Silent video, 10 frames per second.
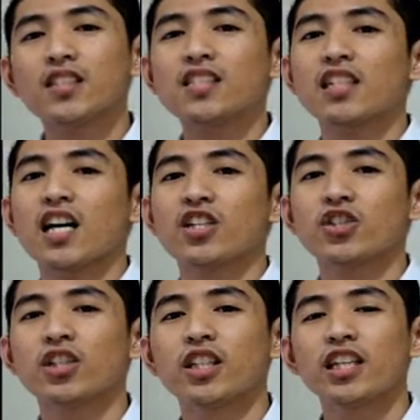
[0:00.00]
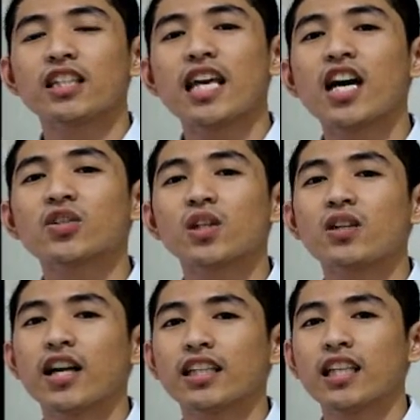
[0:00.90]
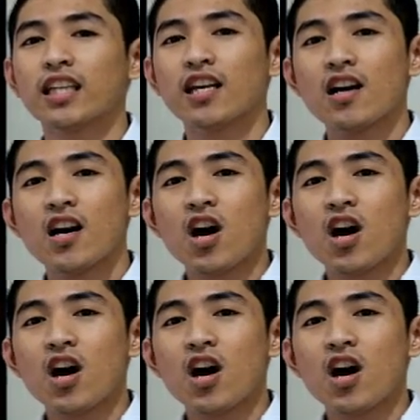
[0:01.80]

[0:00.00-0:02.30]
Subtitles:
discussion in the actual writing